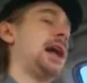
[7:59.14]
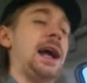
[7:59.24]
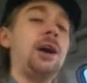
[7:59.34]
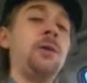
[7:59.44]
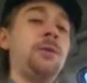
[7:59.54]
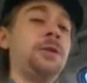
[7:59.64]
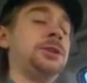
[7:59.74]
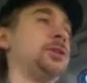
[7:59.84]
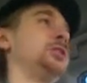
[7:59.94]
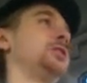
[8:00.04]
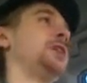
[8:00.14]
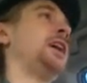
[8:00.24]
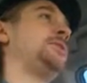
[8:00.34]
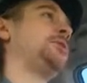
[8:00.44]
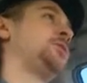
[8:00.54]
how the change to
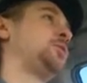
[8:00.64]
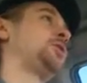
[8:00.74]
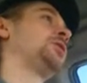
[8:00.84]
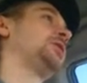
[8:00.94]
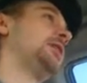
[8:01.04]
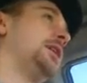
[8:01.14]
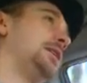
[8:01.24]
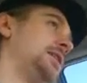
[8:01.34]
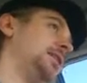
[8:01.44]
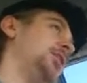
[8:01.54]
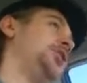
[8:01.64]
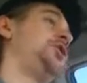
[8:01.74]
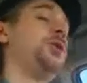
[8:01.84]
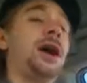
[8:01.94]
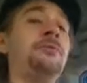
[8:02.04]
Nightfalls work.
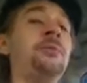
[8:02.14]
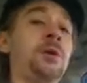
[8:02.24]
You do have the